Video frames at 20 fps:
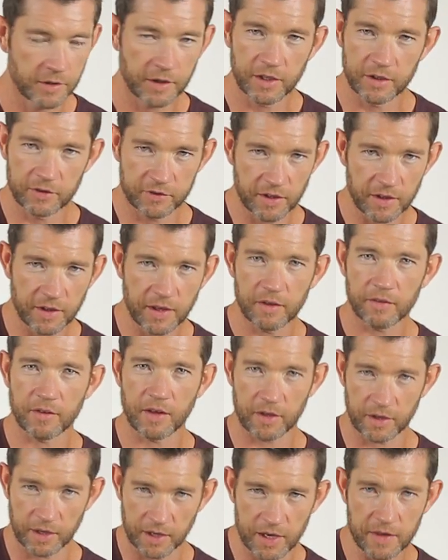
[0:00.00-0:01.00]
You can see that,
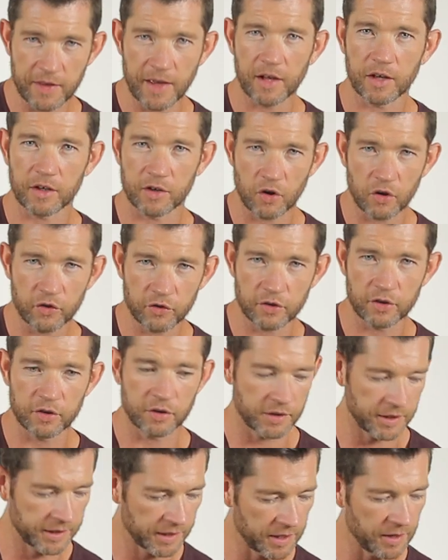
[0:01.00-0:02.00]
that hear that
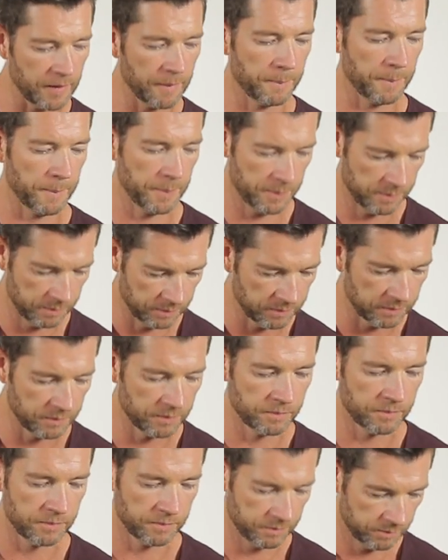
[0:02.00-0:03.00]
constant like a...
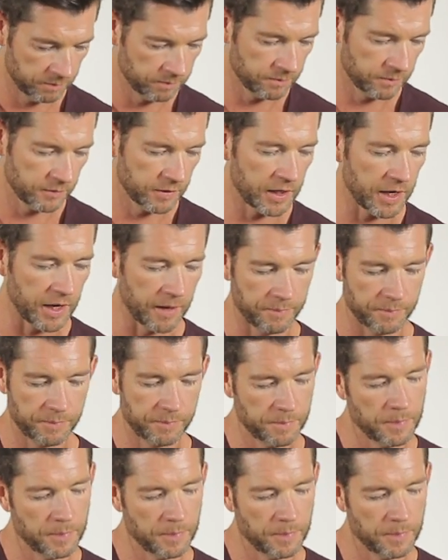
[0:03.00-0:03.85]
Uh,